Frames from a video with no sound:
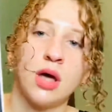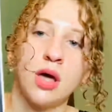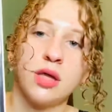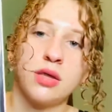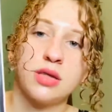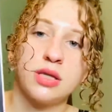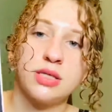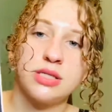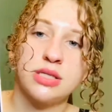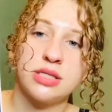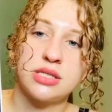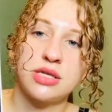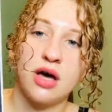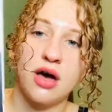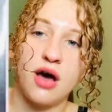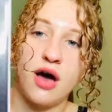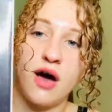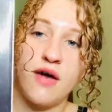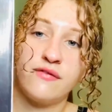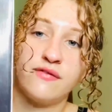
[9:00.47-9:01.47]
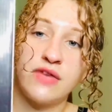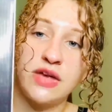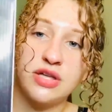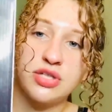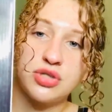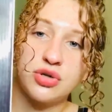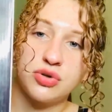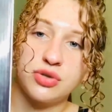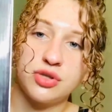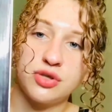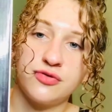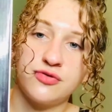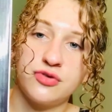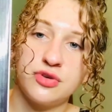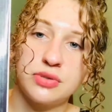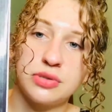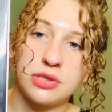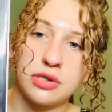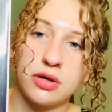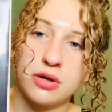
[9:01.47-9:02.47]
This is a facial
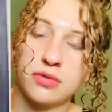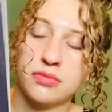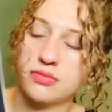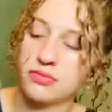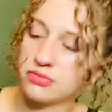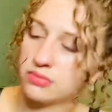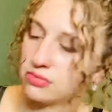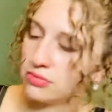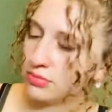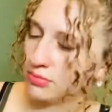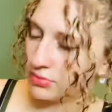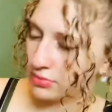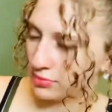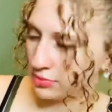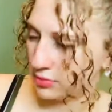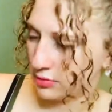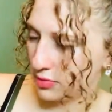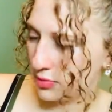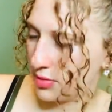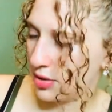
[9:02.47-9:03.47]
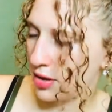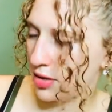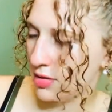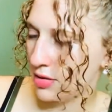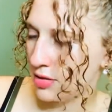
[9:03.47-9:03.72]
diffuser, right?